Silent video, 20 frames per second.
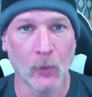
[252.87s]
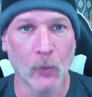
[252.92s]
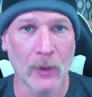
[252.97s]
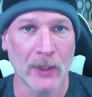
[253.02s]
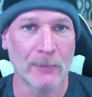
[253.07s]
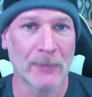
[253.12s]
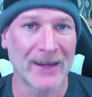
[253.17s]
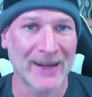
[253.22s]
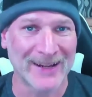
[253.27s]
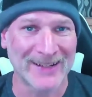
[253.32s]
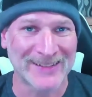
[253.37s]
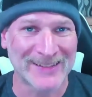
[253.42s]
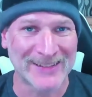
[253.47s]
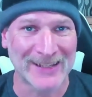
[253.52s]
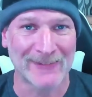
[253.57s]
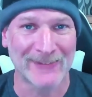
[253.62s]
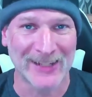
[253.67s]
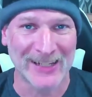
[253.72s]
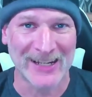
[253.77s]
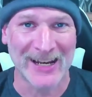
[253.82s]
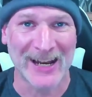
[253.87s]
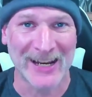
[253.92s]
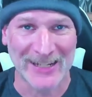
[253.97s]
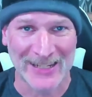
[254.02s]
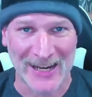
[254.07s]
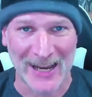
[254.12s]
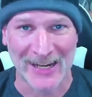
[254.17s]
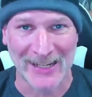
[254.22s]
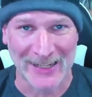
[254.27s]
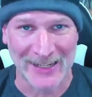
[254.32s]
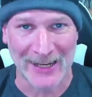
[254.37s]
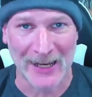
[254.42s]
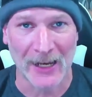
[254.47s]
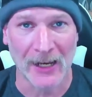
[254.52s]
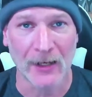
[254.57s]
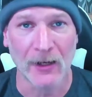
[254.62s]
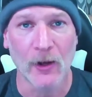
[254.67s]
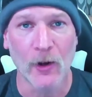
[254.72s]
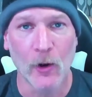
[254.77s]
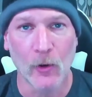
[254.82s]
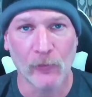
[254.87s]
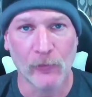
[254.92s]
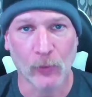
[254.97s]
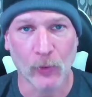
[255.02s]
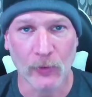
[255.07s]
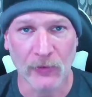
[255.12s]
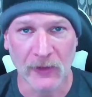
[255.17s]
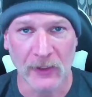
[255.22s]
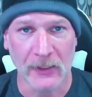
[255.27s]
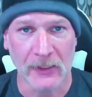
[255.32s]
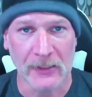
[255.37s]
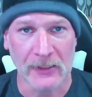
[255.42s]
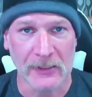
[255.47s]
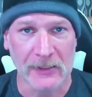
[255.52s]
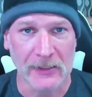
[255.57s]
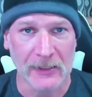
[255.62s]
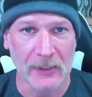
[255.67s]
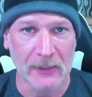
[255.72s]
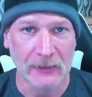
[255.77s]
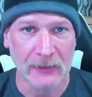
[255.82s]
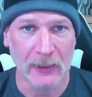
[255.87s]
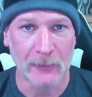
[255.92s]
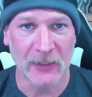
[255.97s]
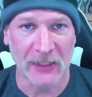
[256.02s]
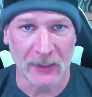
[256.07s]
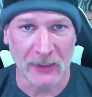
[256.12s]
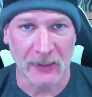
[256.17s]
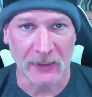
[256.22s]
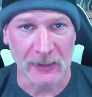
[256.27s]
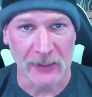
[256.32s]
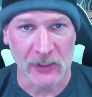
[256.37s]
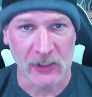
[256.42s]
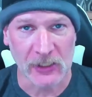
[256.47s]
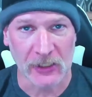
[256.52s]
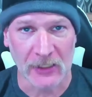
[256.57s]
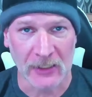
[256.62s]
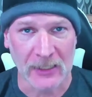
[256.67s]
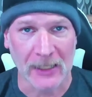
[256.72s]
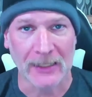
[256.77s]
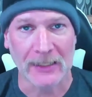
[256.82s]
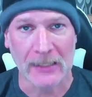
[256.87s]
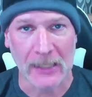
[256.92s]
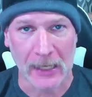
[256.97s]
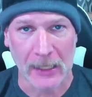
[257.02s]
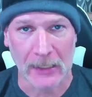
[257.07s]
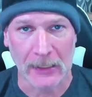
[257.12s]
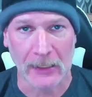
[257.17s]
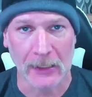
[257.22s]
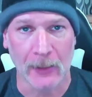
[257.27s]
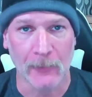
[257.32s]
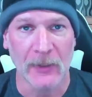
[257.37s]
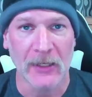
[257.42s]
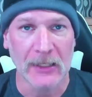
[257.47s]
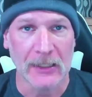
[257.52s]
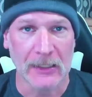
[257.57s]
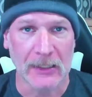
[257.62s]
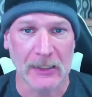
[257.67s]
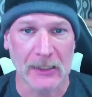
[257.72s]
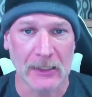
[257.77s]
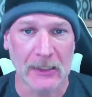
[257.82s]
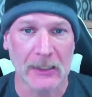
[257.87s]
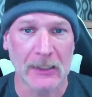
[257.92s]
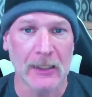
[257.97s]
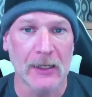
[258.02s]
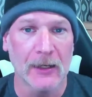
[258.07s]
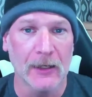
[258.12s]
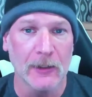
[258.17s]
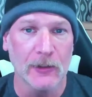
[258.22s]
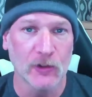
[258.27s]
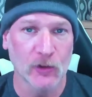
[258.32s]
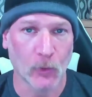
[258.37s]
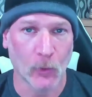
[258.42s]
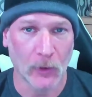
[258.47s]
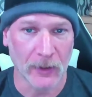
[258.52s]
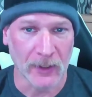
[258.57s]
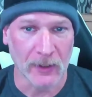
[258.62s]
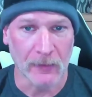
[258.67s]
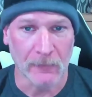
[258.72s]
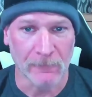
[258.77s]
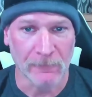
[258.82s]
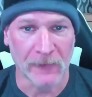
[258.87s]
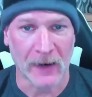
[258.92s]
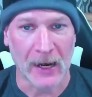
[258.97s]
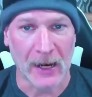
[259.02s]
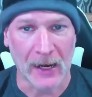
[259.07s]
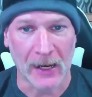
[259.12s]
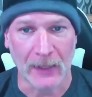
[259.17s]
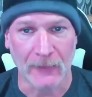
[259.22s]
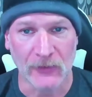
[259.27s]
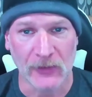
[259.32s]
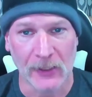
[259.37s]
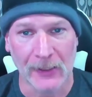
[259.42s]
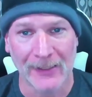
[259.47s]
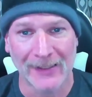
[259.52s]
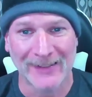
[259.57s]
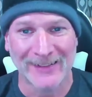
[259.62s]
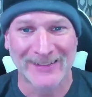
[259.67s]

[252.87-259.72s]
we paid $79.99 for these limited edition titanium E25s.